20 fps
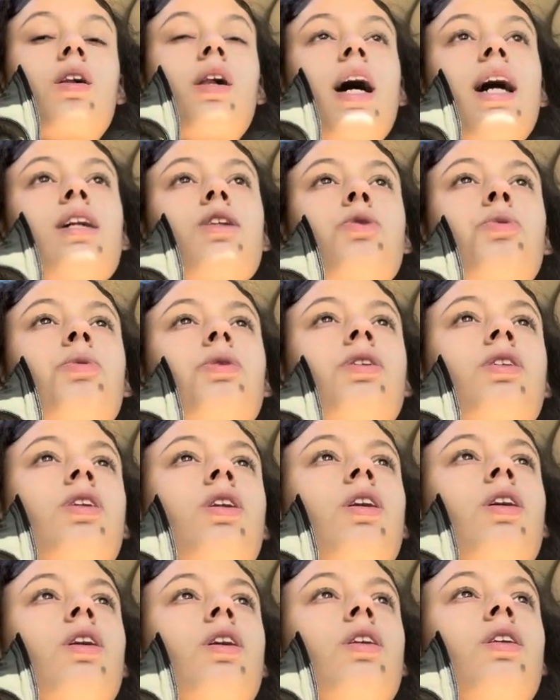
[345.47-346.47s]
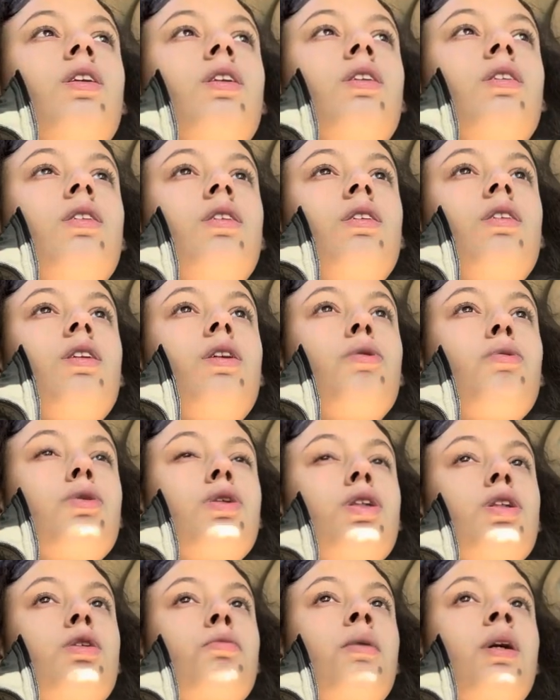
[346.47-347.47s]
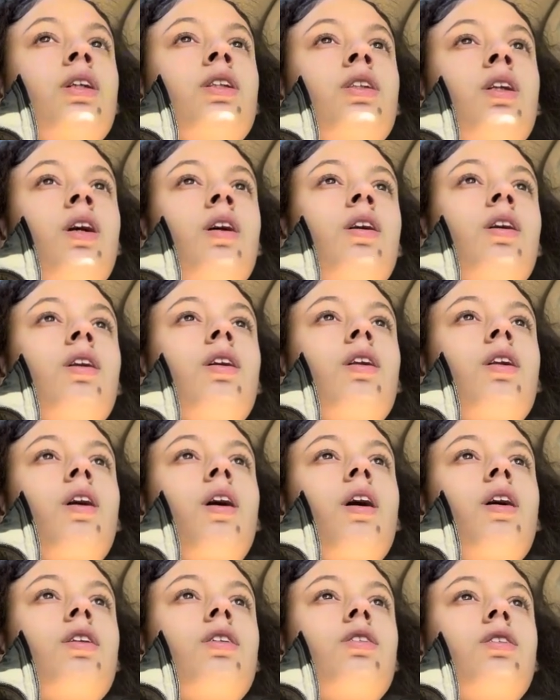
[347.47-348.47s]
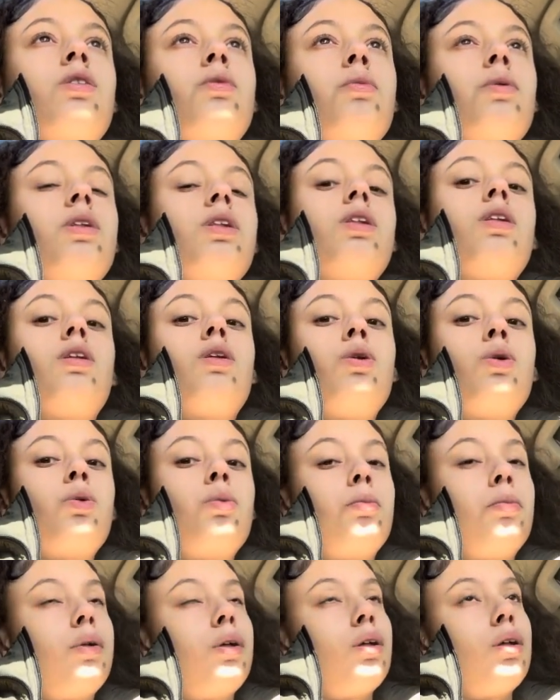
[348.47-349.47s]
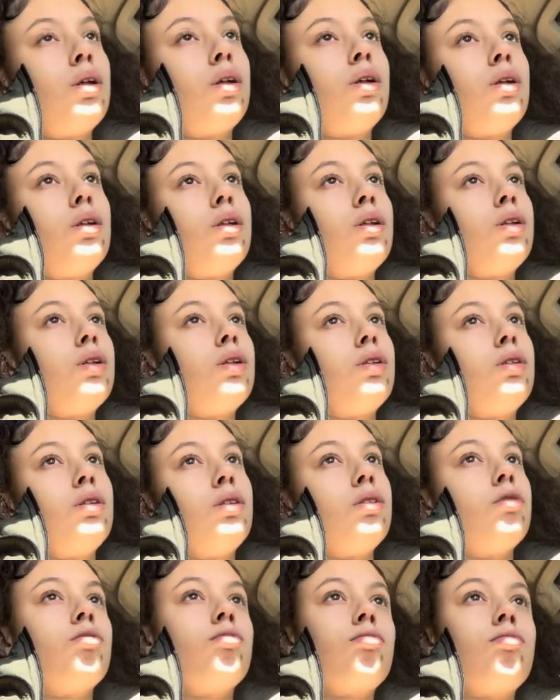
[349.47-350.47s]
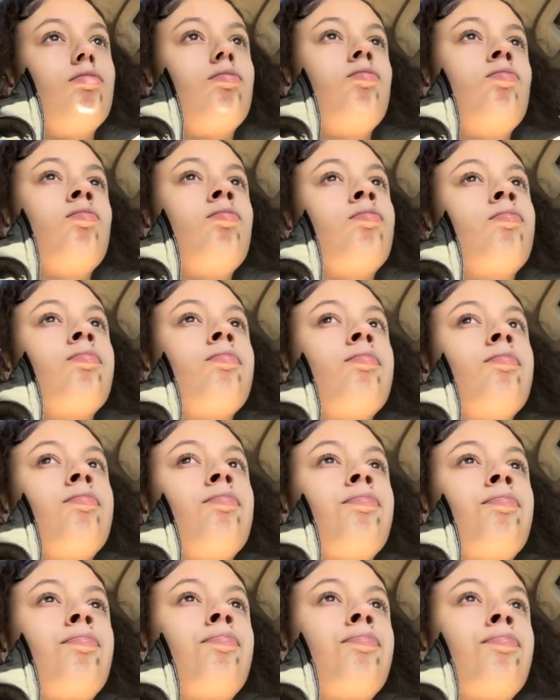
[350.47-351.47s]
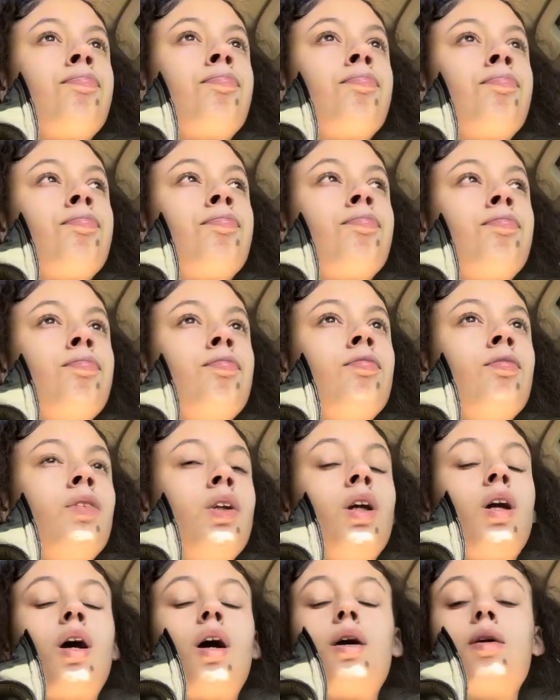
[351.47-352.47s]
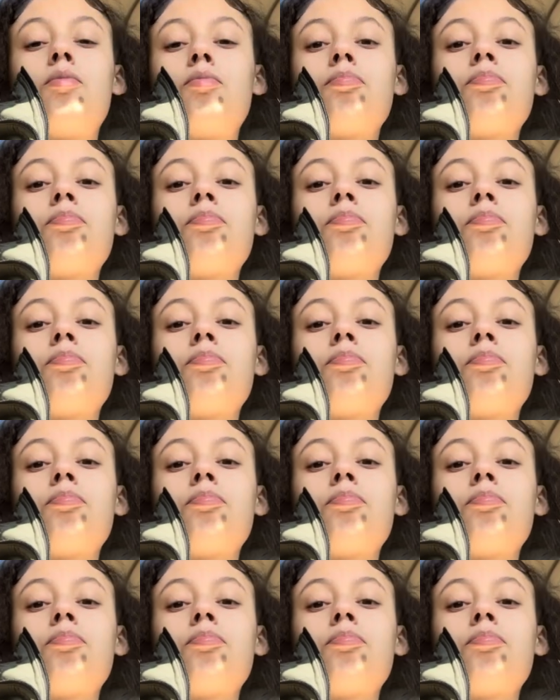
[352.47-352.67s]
Class was good. It was just my second class was a little bit, mm, yeah.